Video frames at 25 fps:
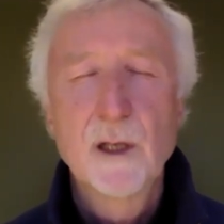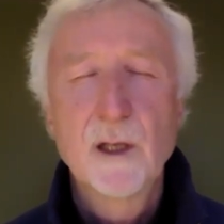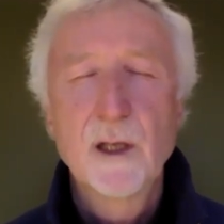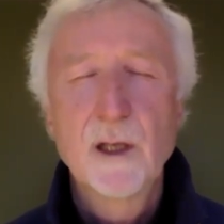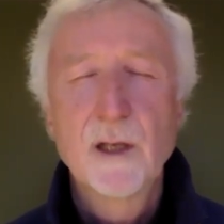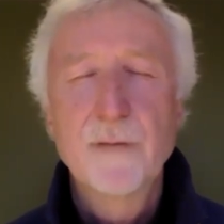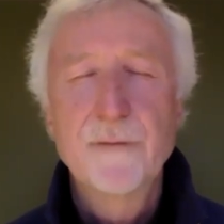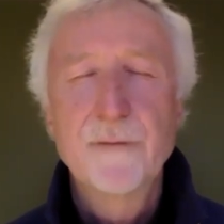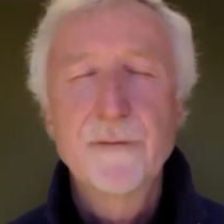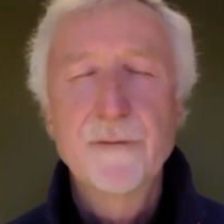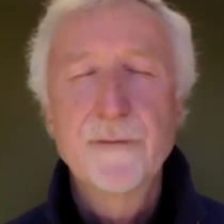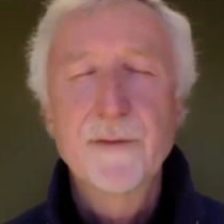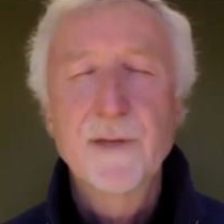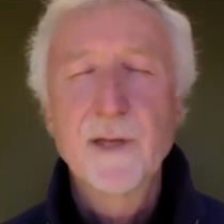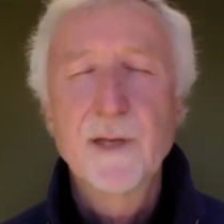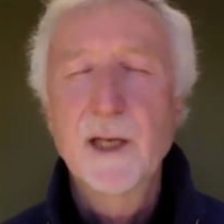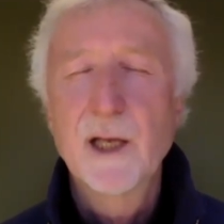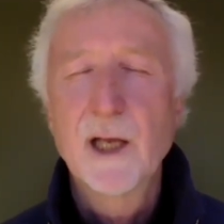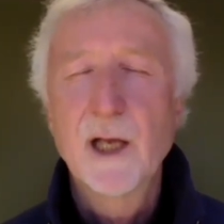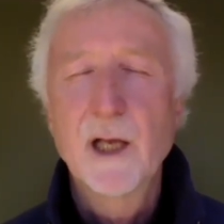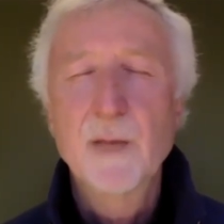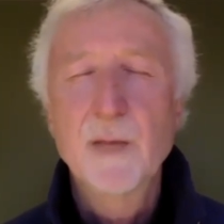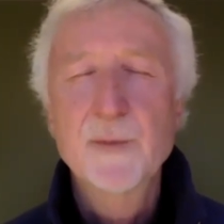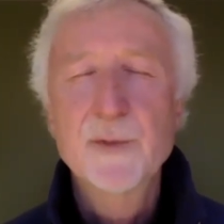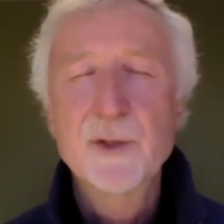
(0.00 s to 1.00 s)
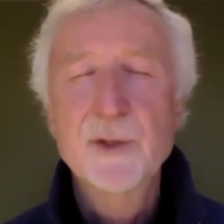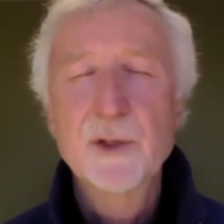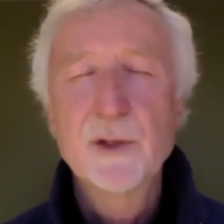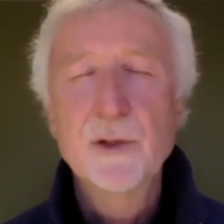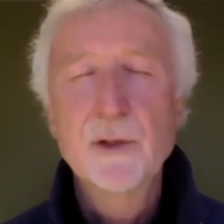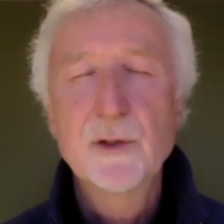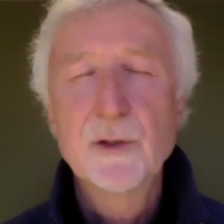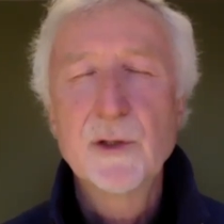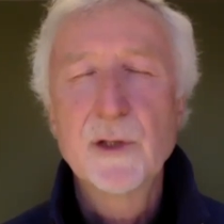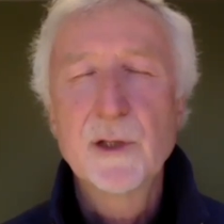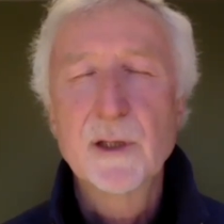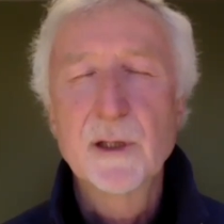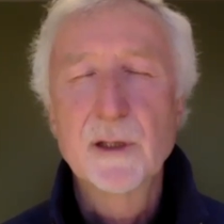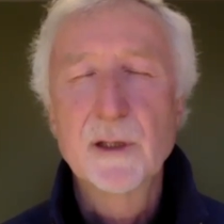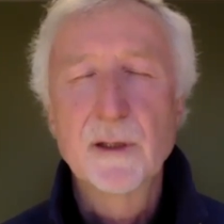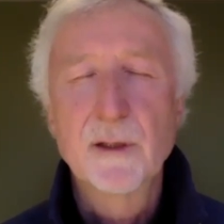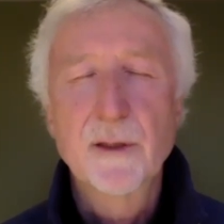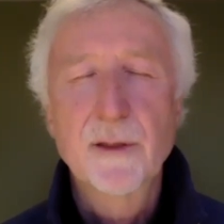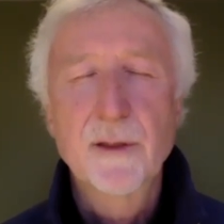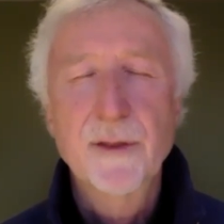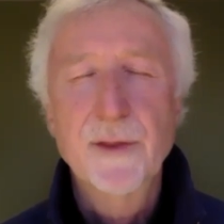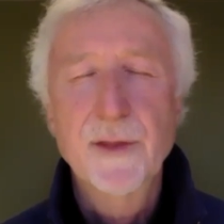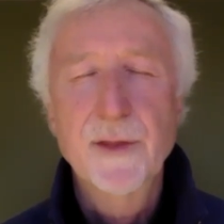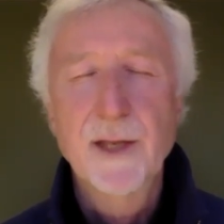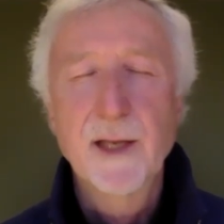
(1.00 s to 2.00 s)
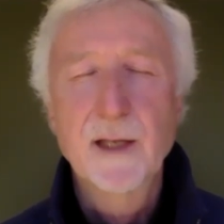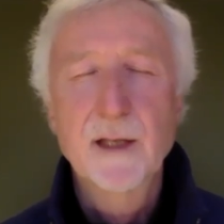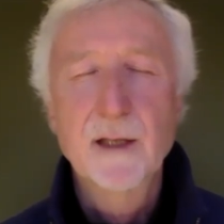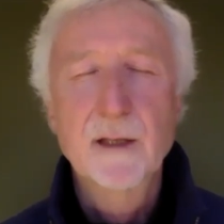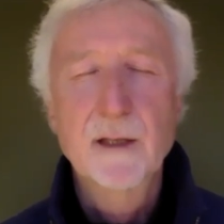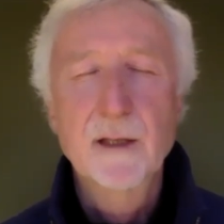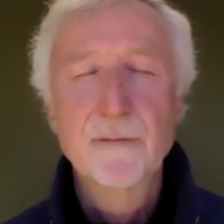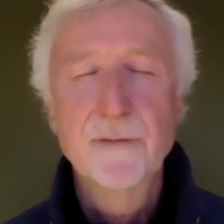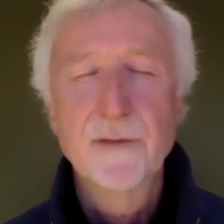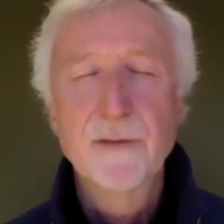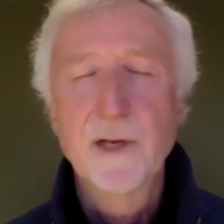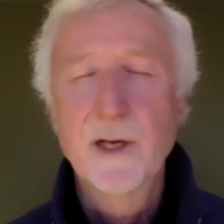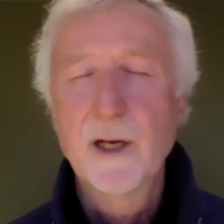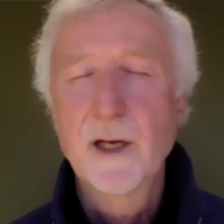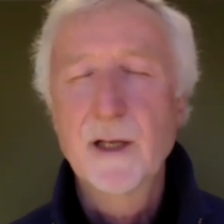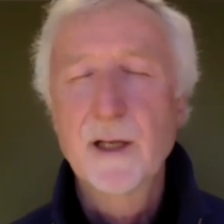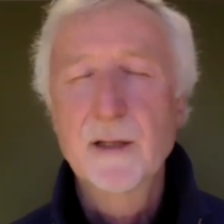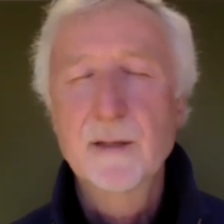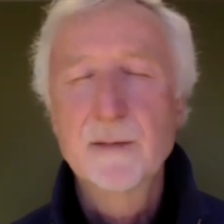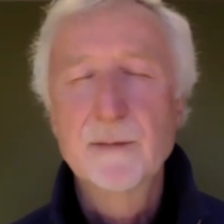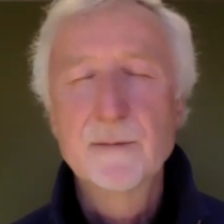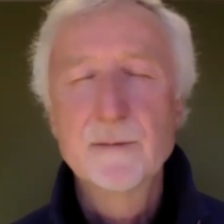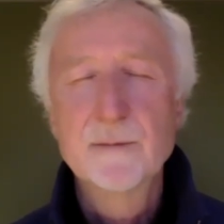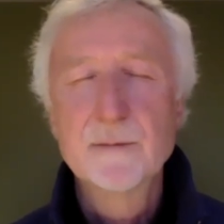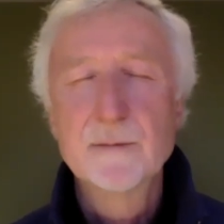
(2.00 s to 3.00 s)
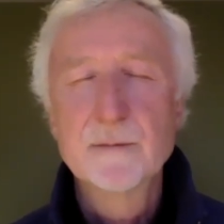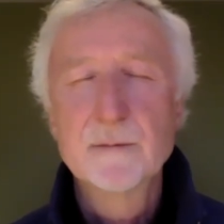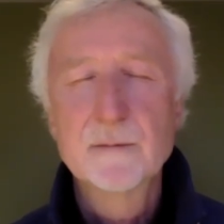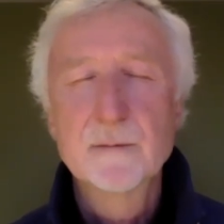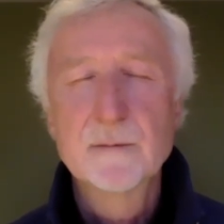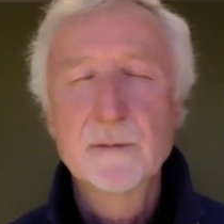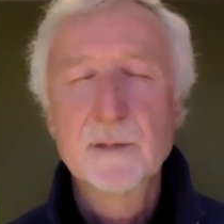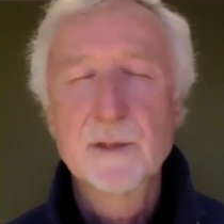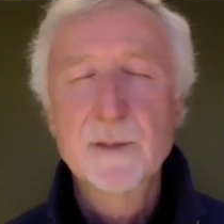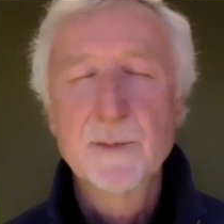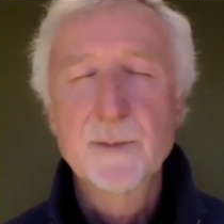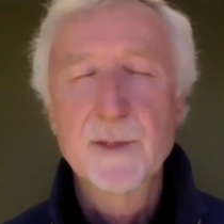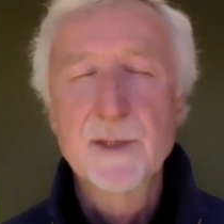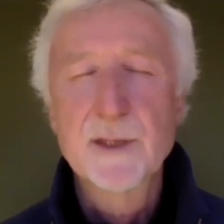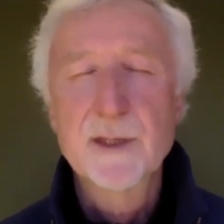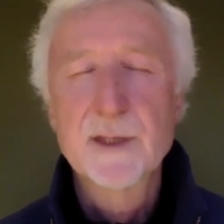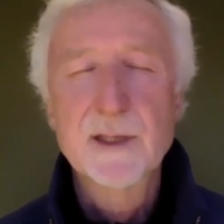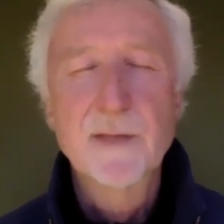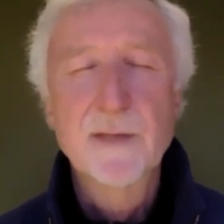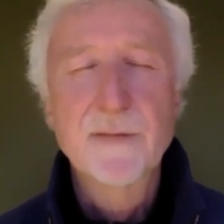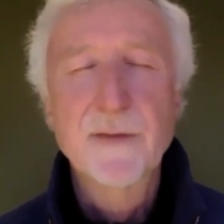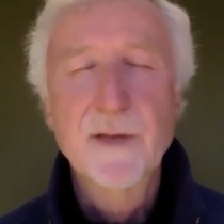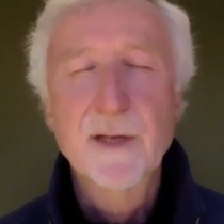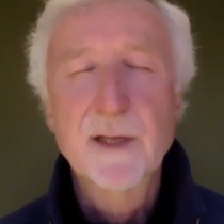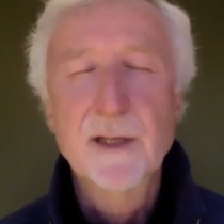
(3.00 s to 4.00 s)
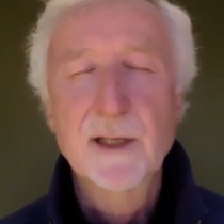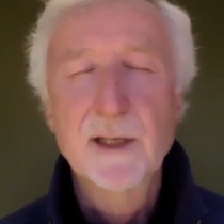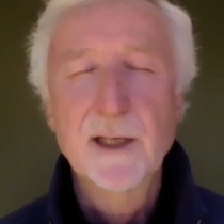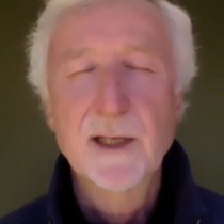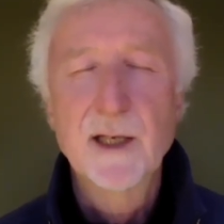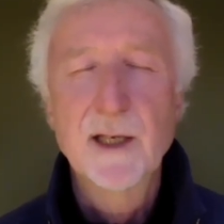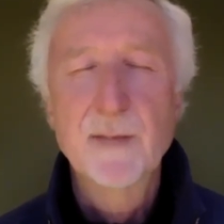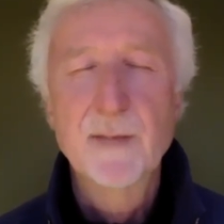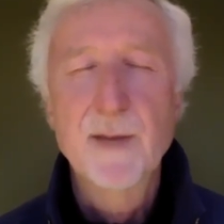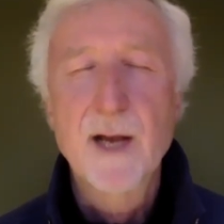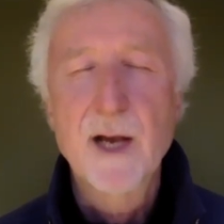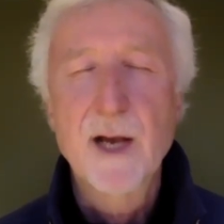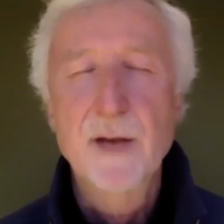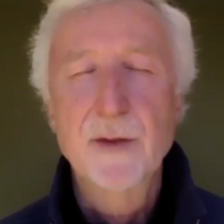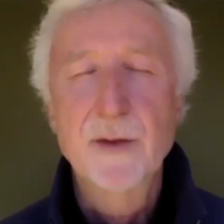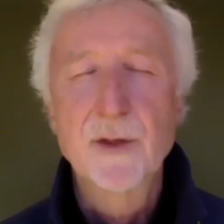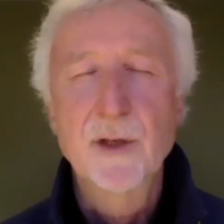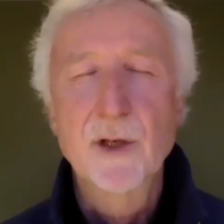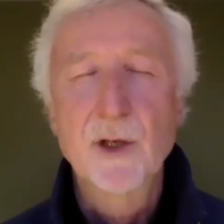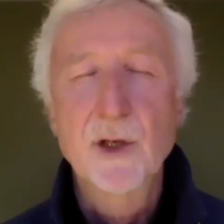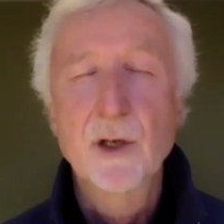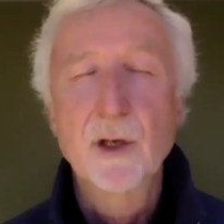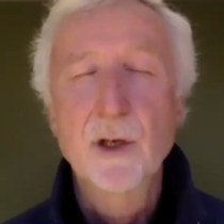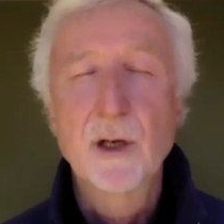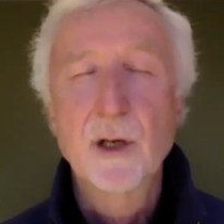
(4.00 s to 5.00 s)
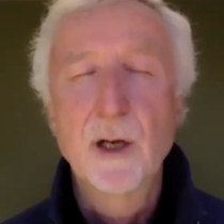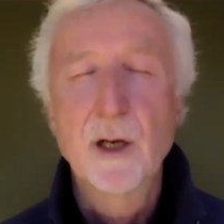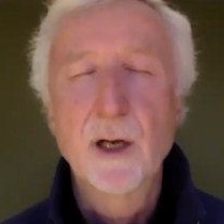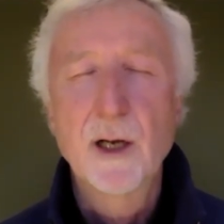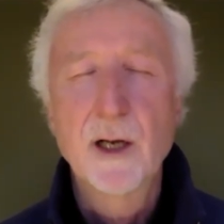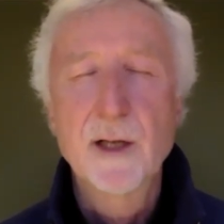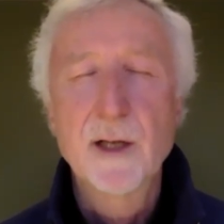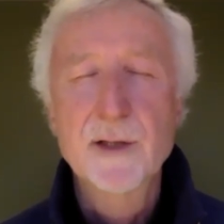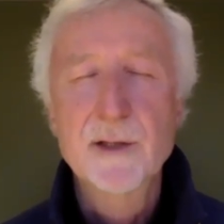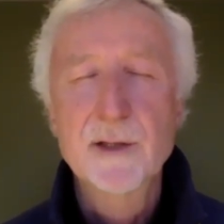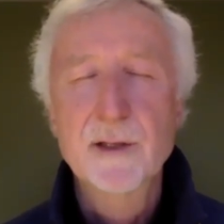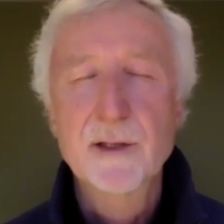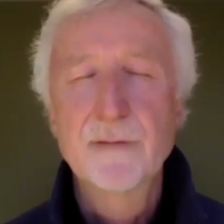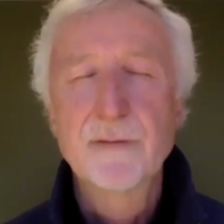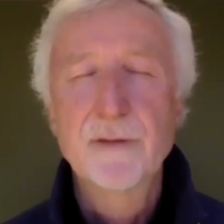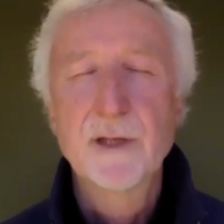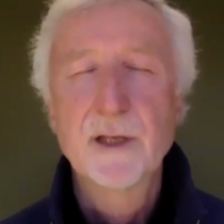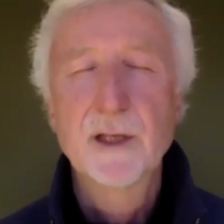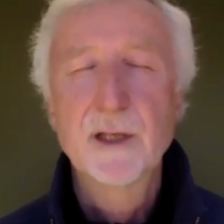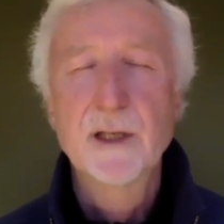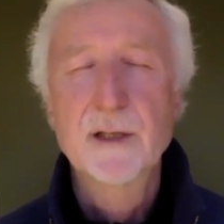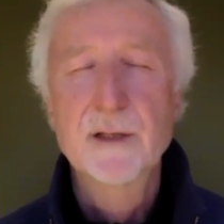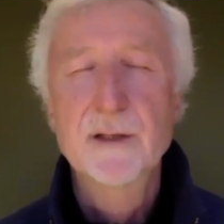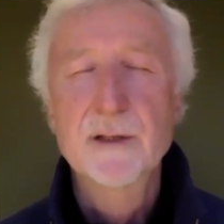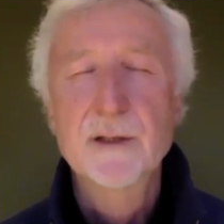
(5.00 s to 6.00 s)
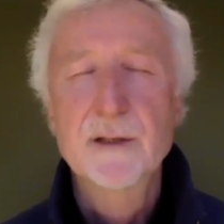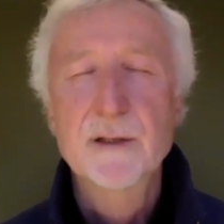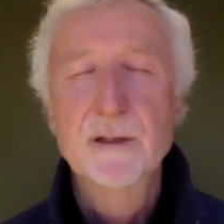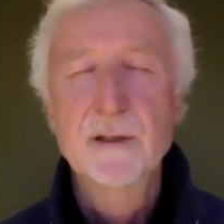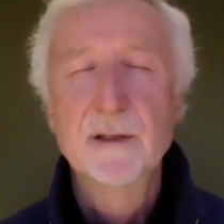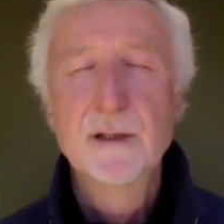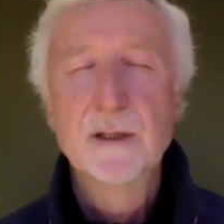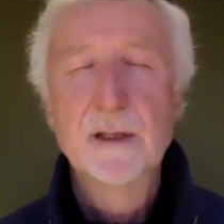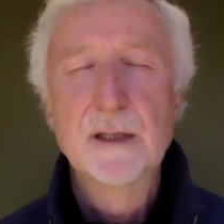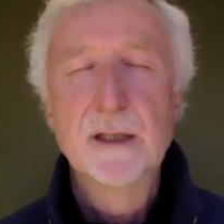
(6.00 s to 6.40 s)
If it helps you, you can think very specifically about the cause of this.